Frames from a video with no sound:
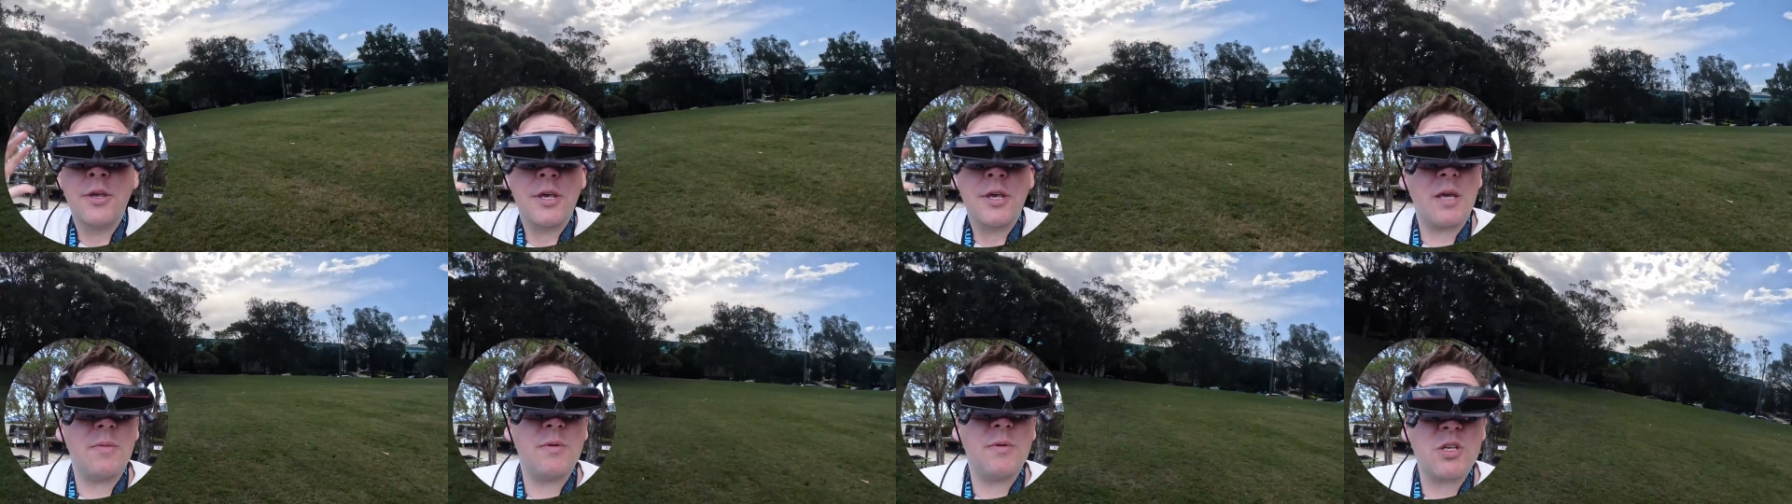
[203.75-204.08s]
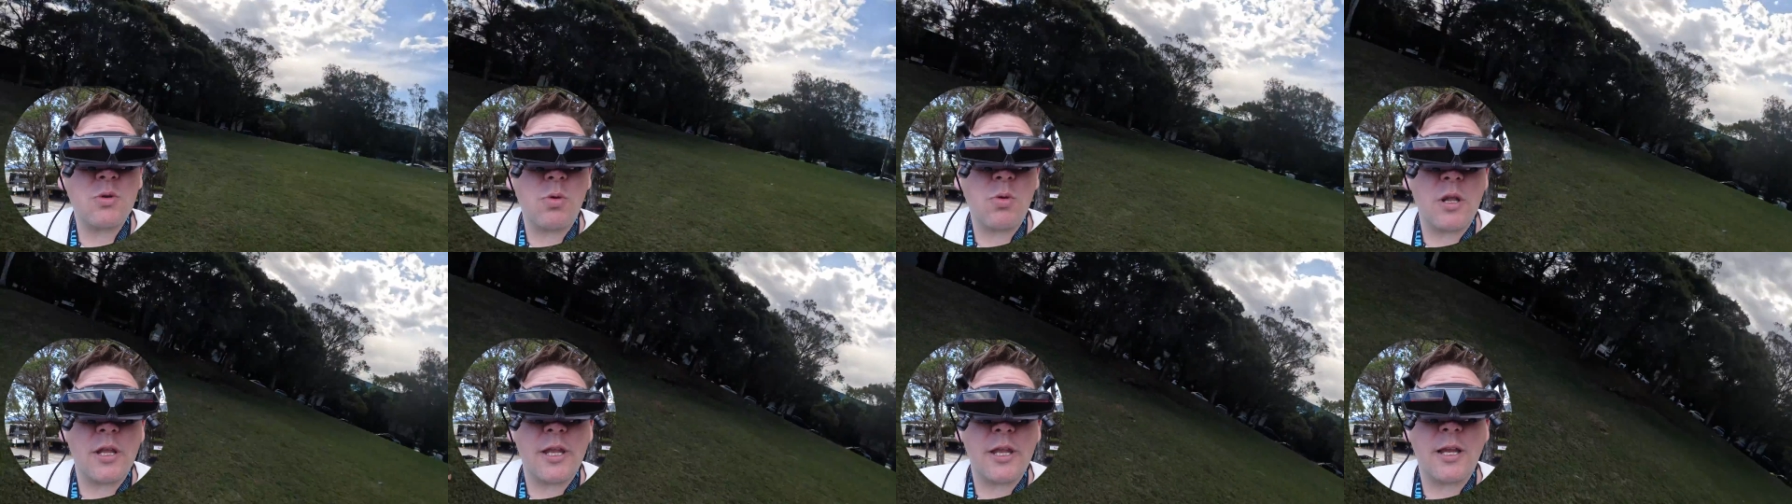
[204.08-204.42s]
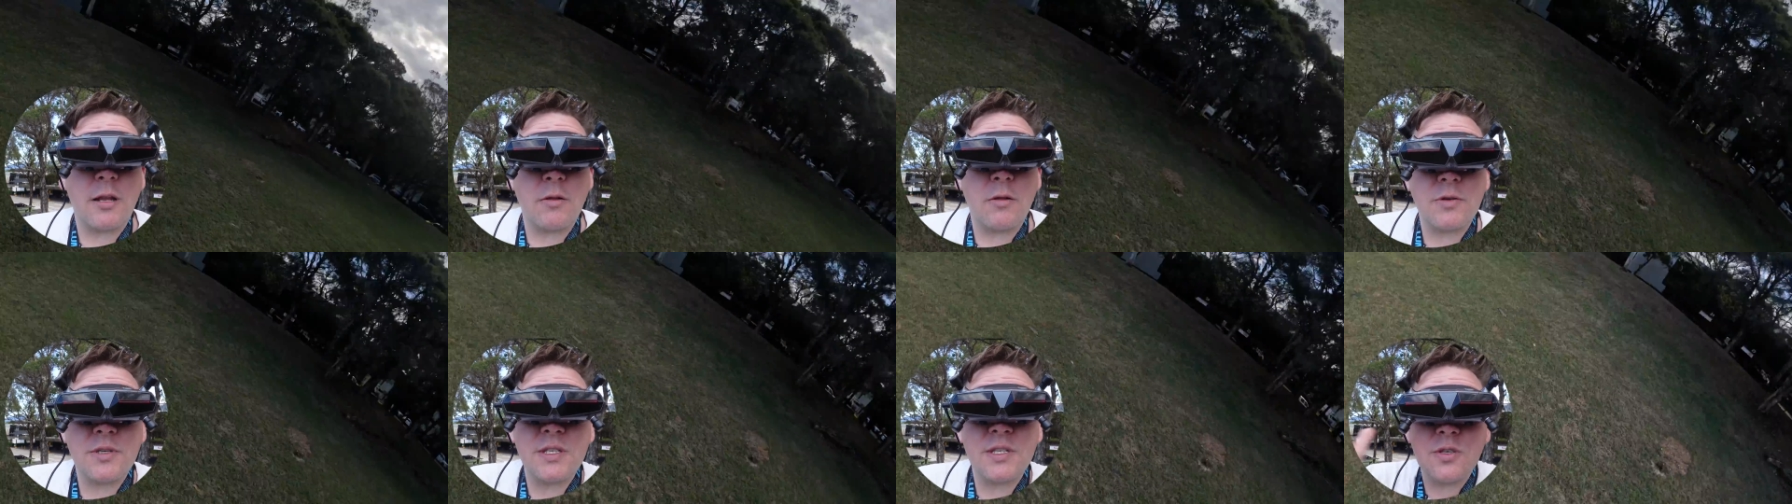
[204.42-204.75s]
Image
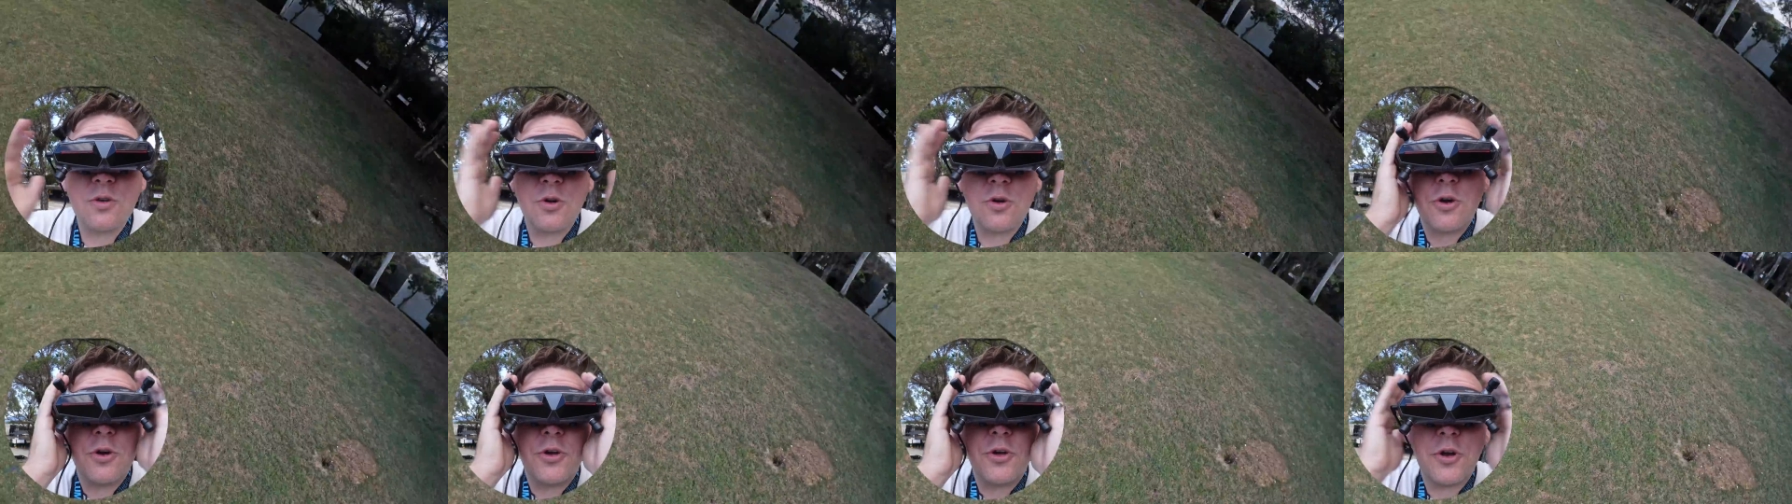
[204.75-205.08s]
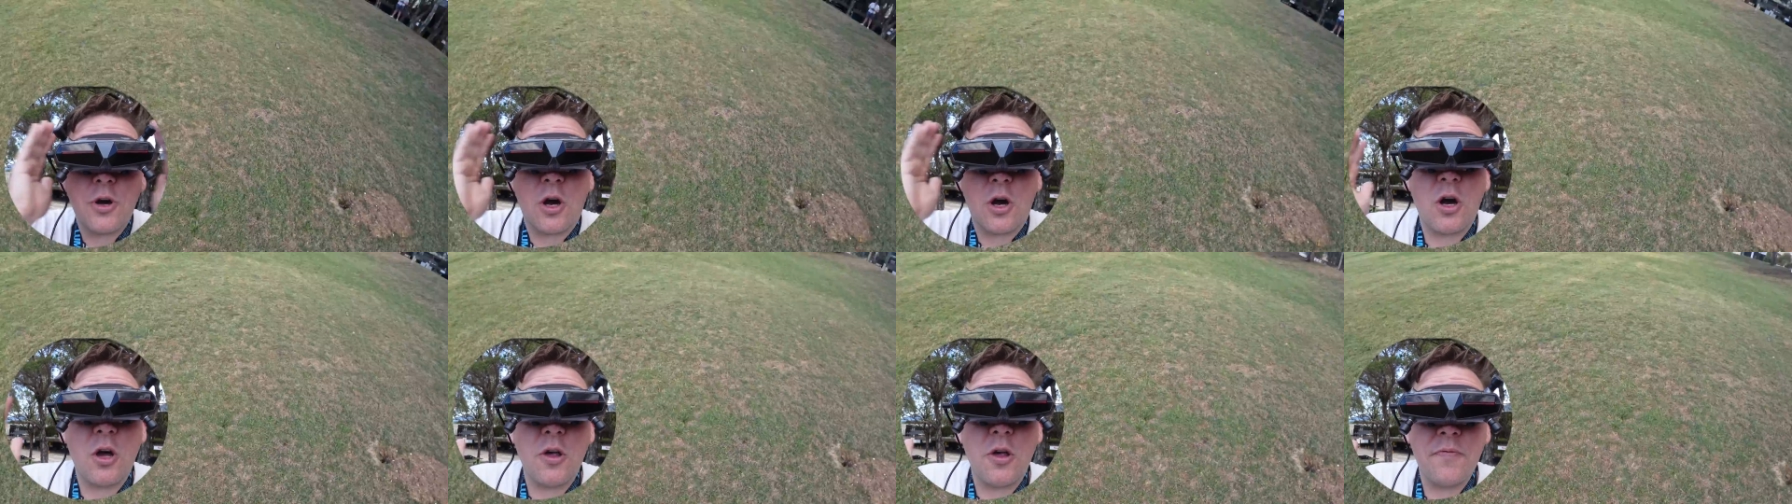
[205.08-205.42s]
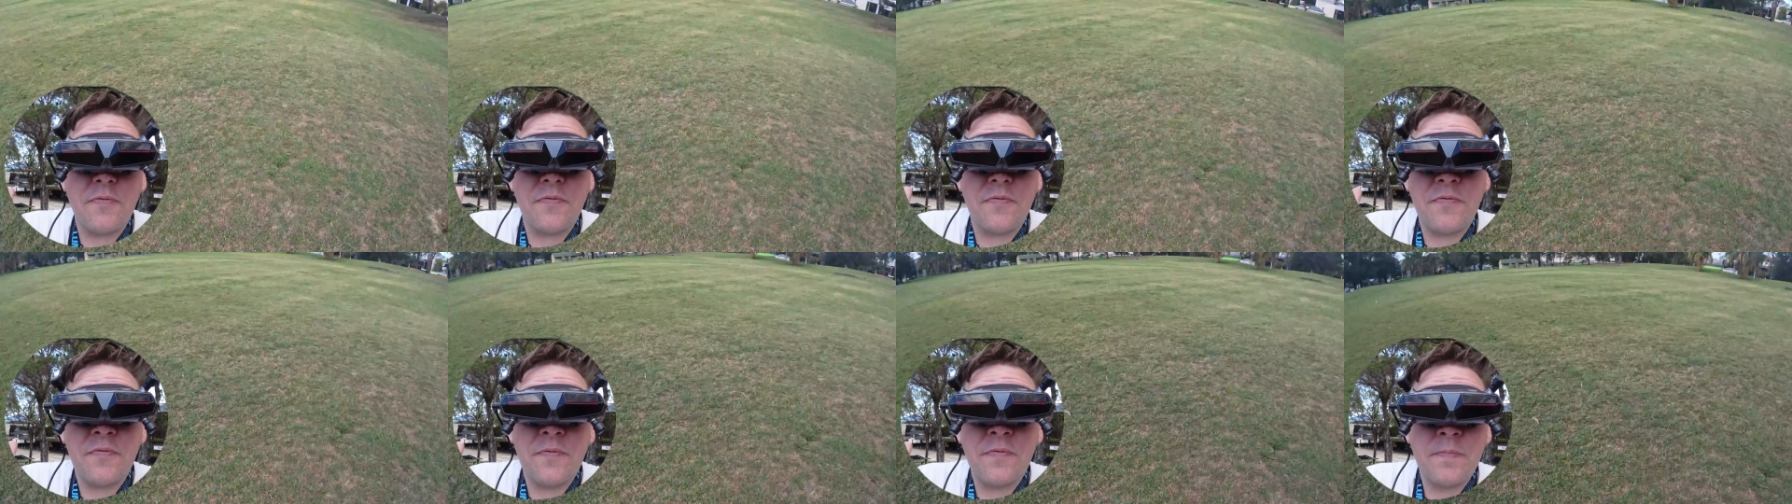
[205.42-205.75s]
quality looks good
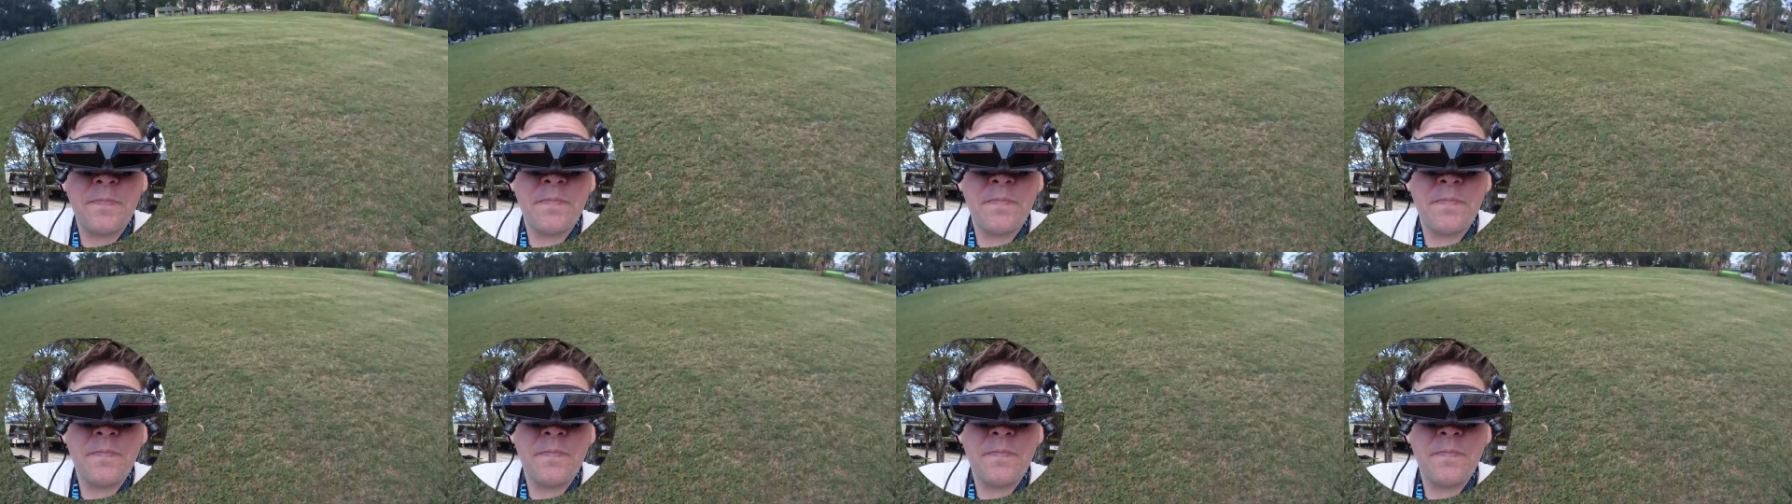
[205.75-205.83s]
on